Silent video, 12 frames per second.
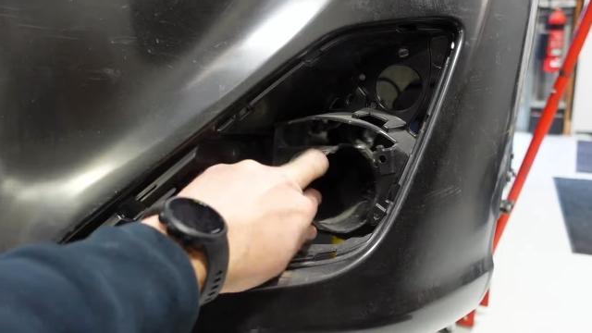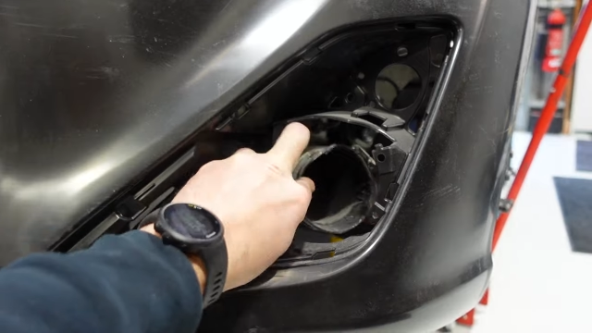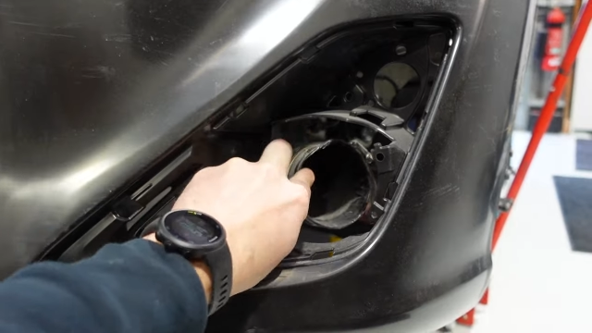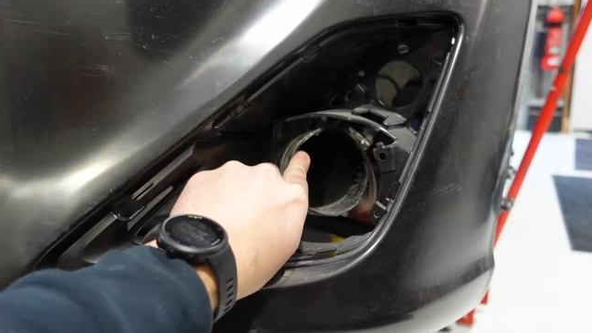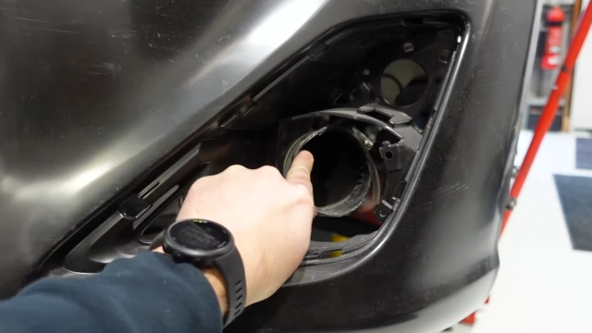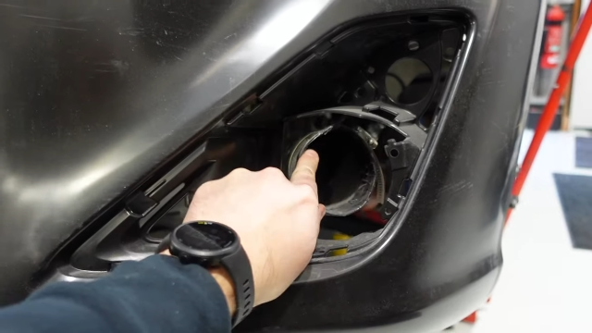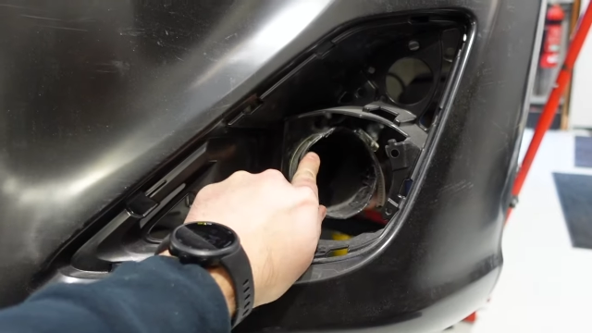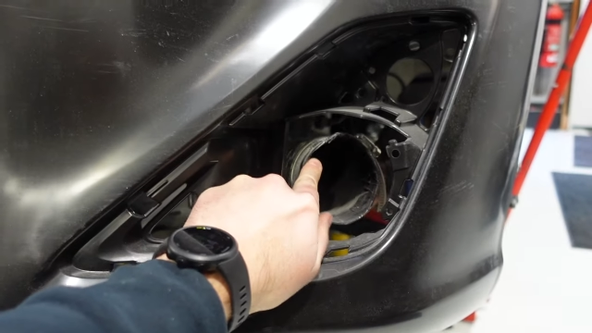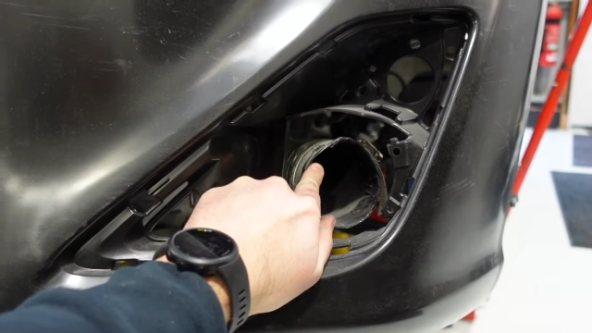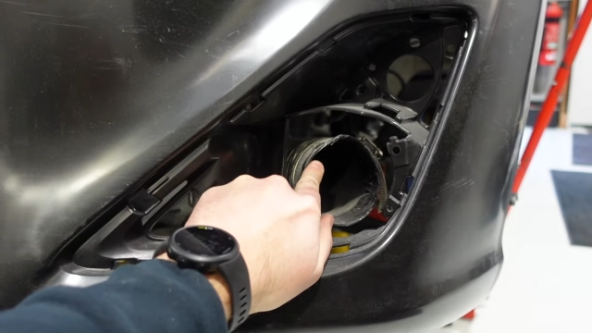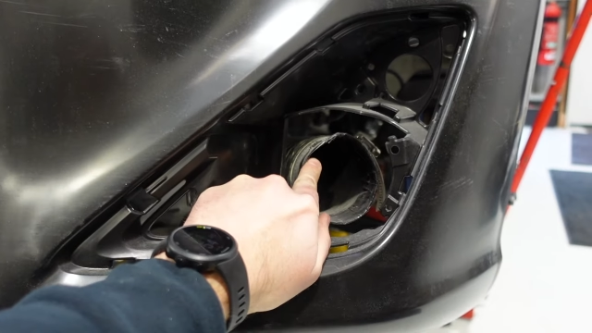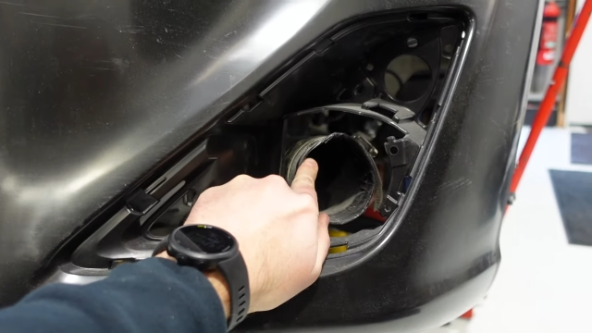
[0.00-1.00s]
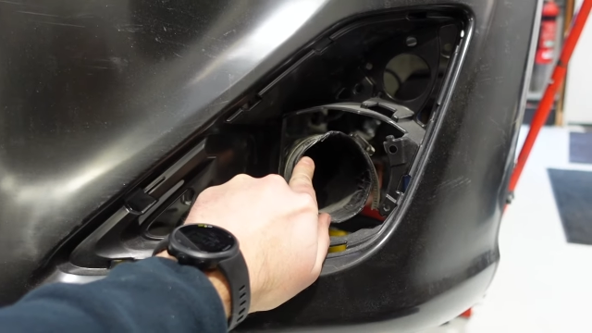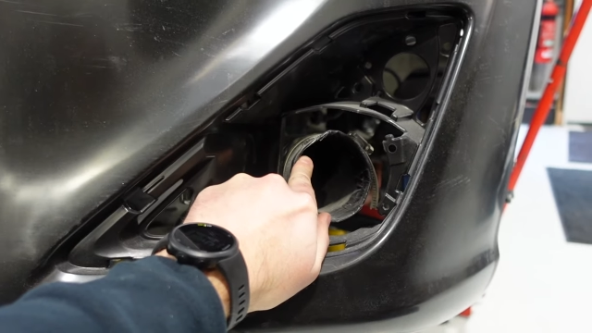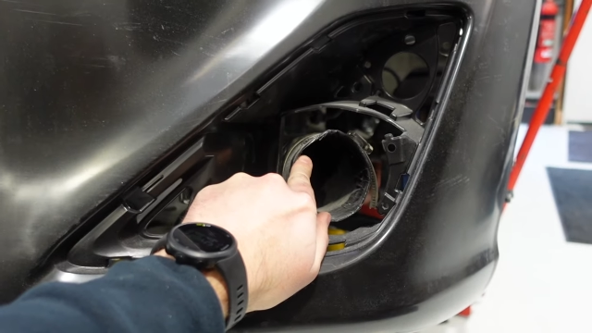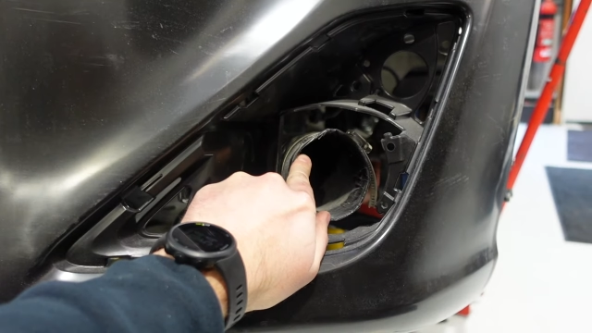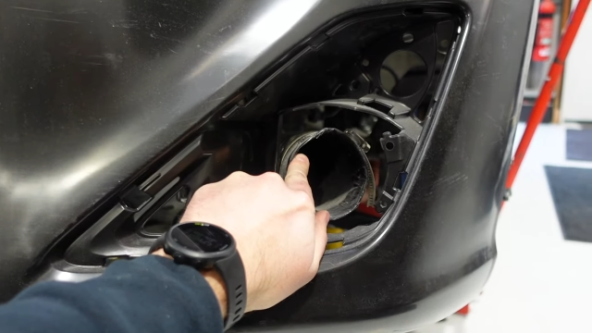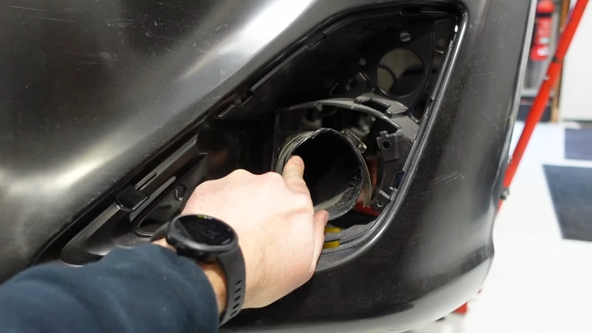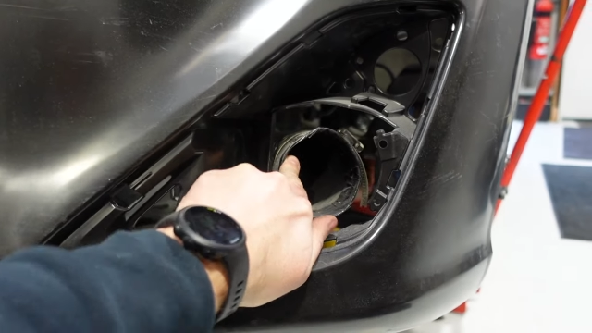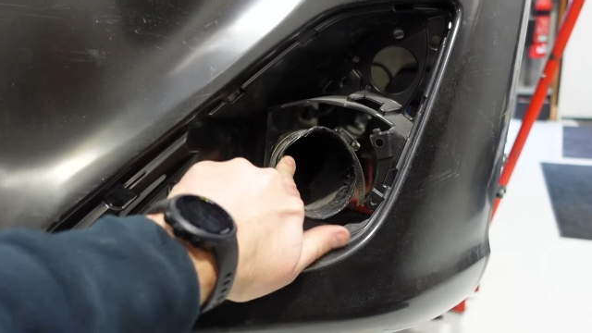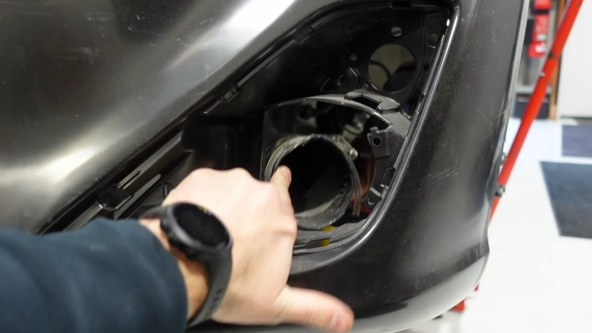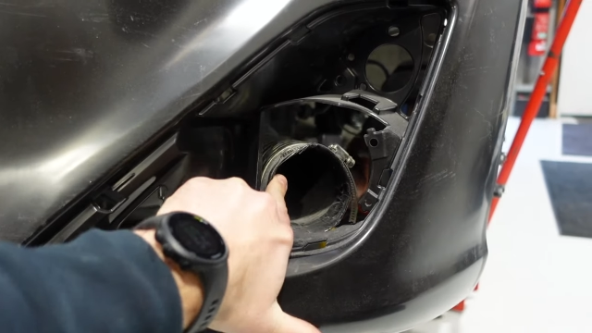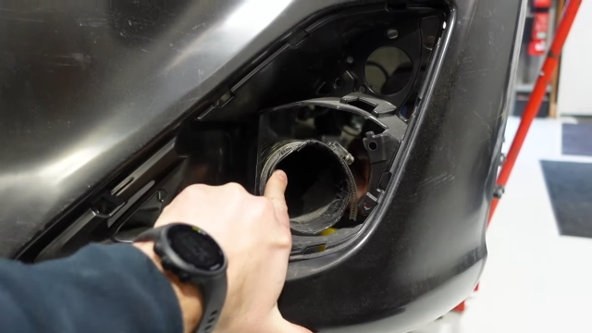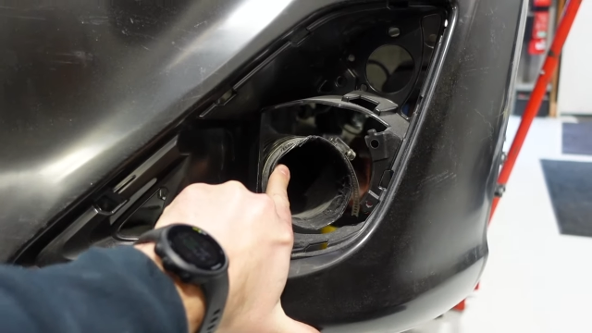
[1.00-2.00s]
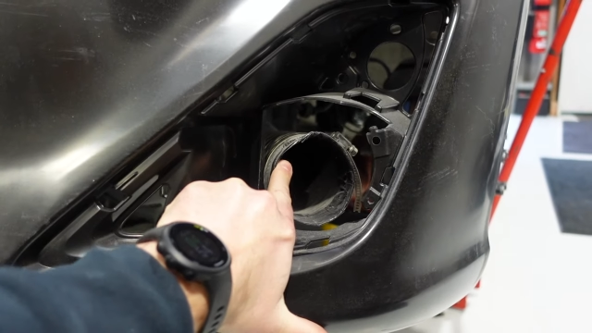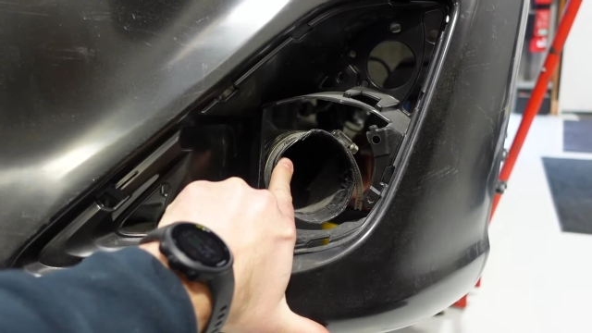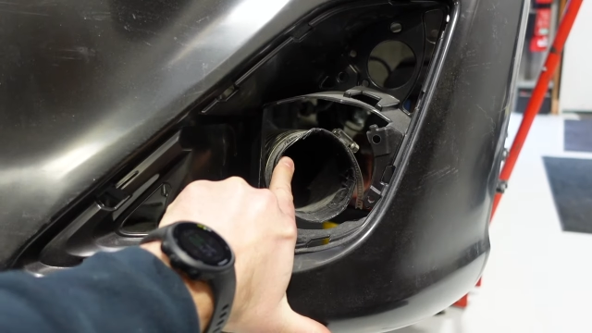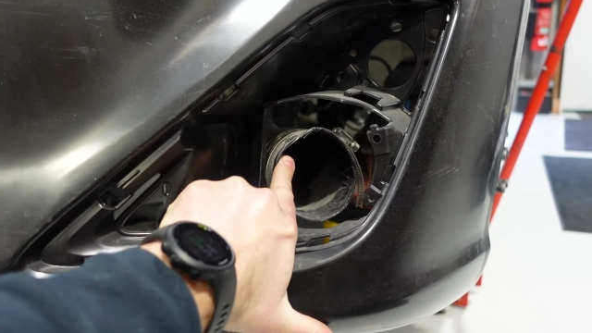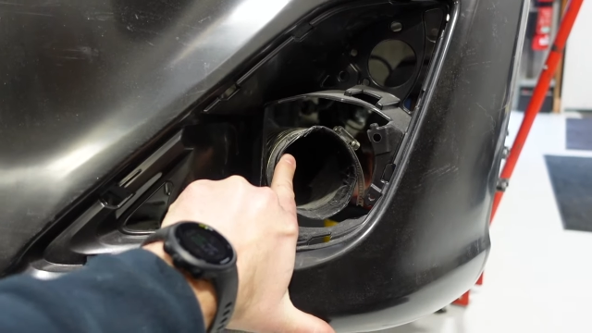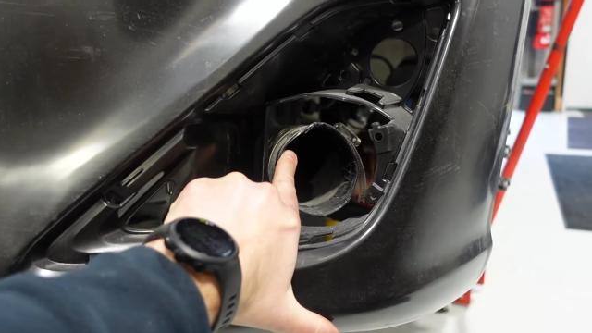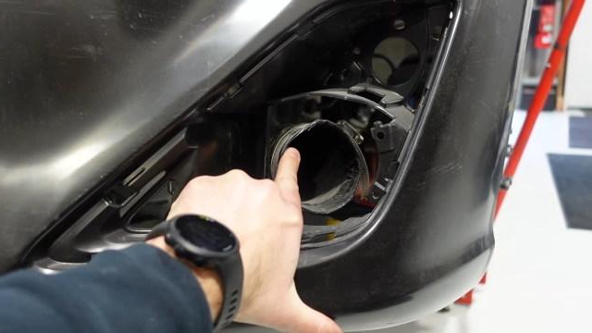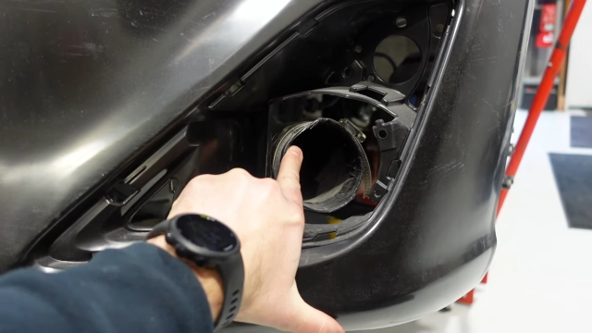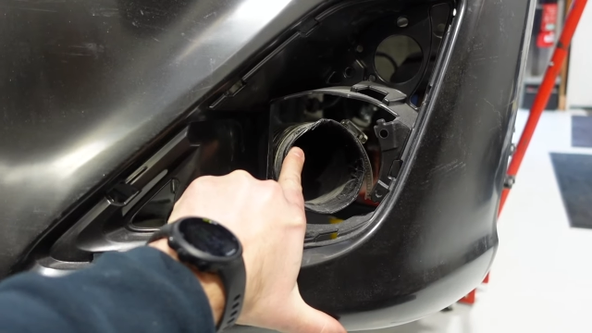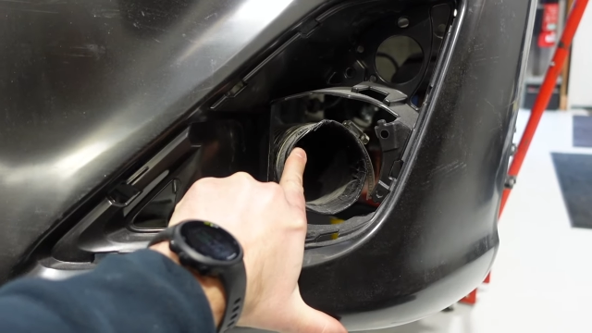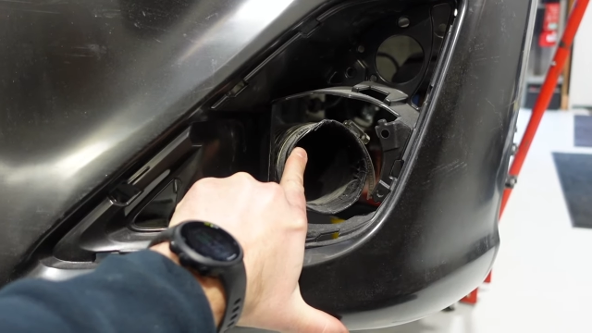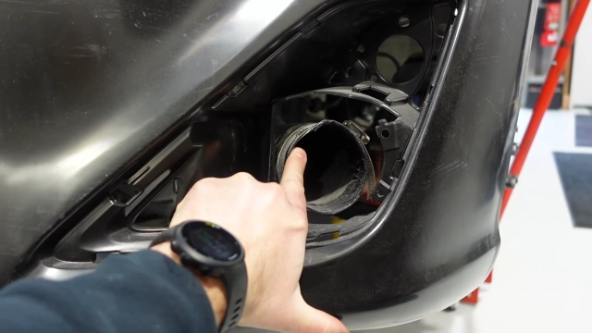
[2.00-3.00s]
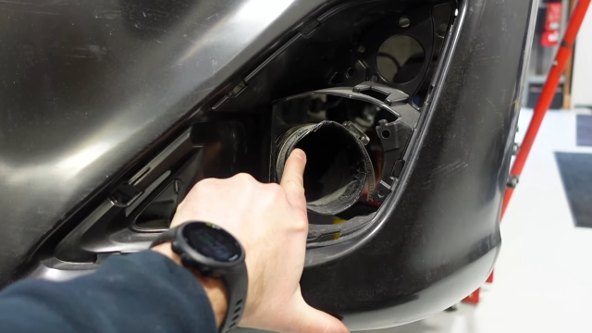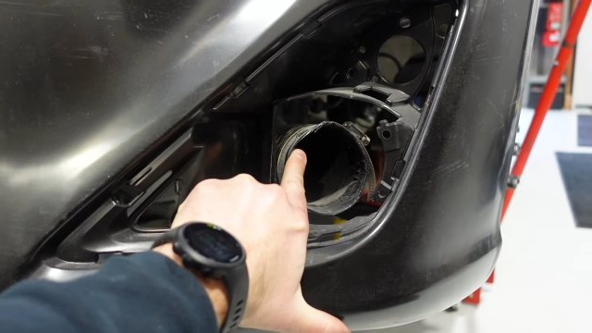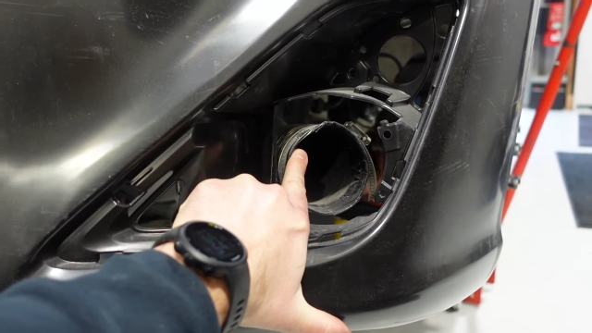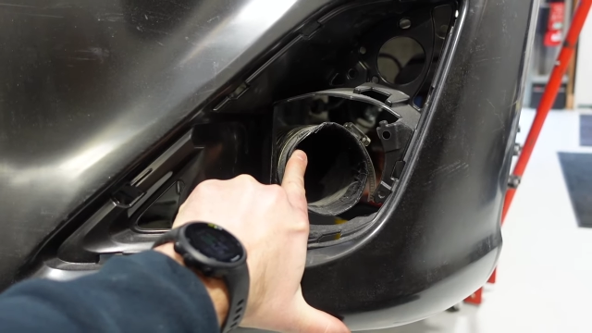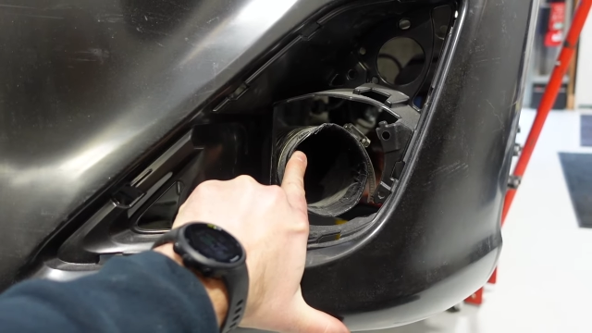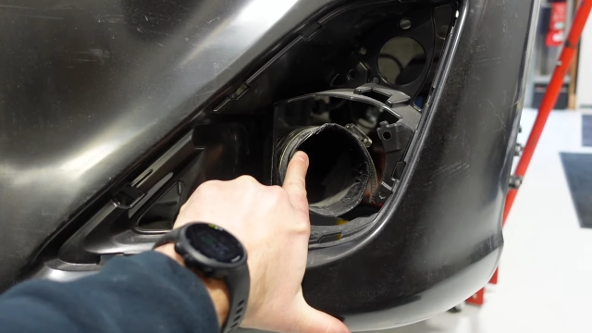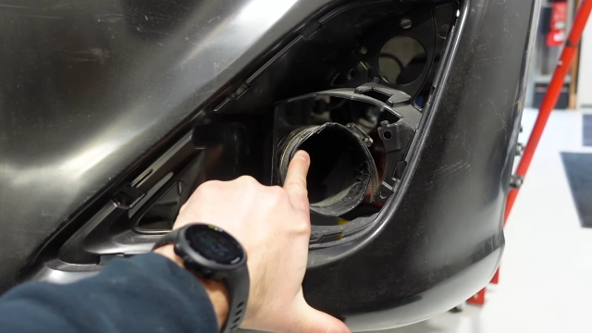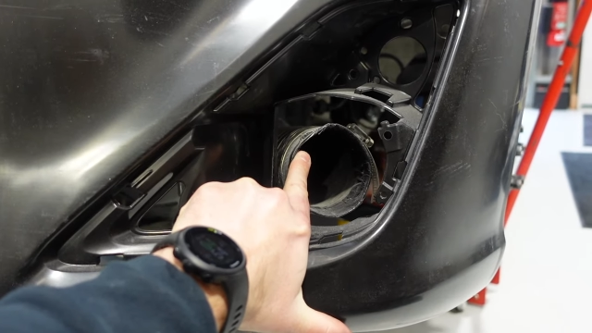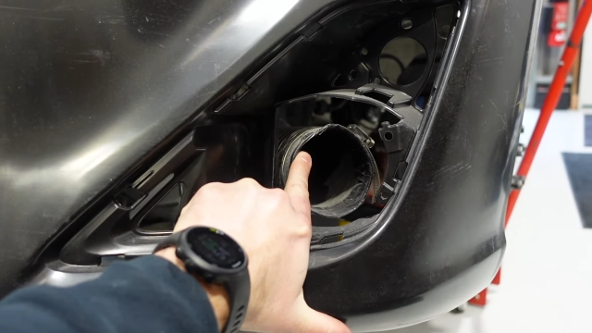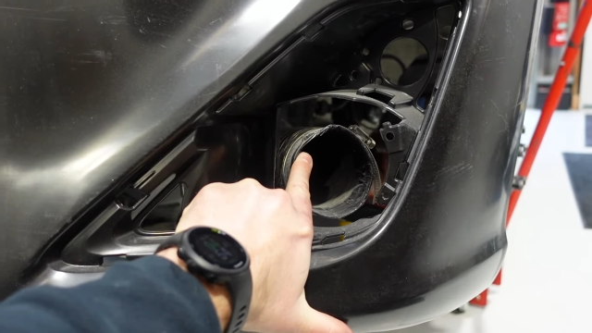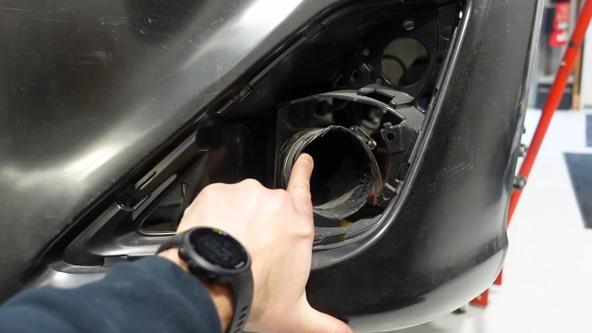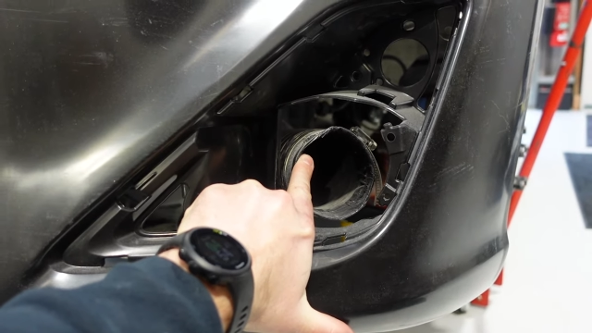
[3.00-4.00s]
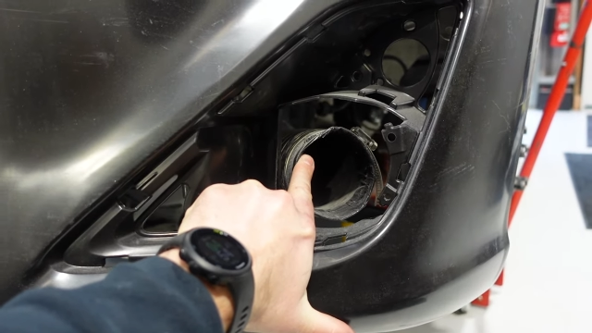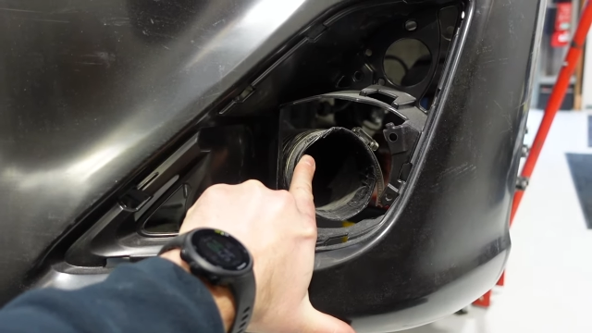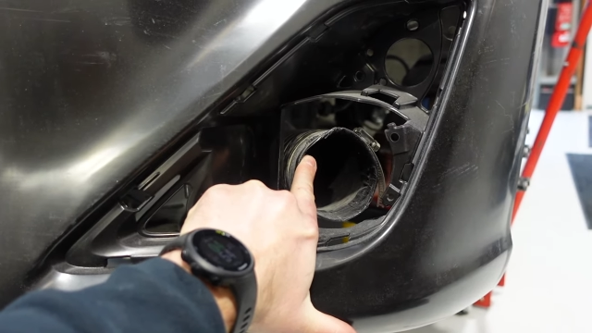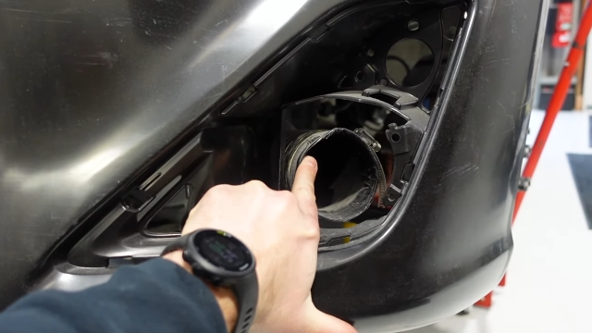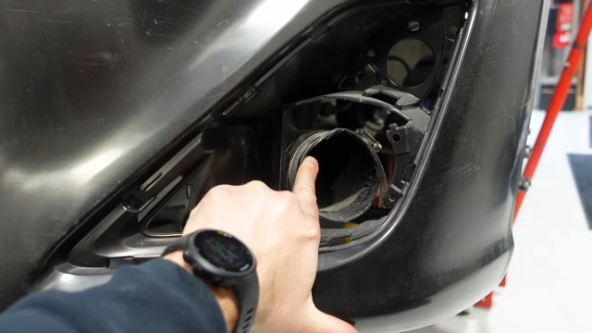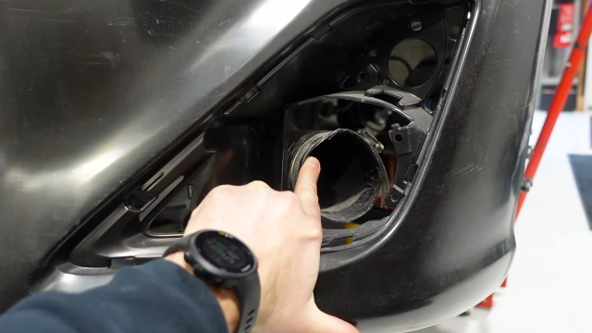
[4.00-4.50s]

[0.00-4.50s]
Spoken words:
[unreadable: no face in view]